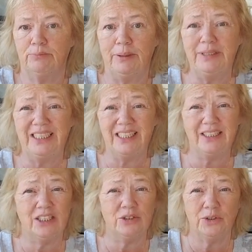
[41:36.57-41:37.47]
maybe
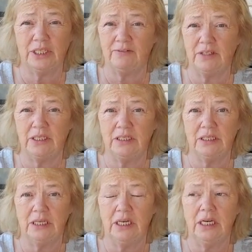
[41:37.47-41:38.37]
10 years even.
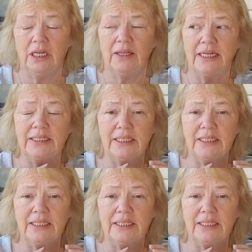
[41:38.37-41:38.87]
That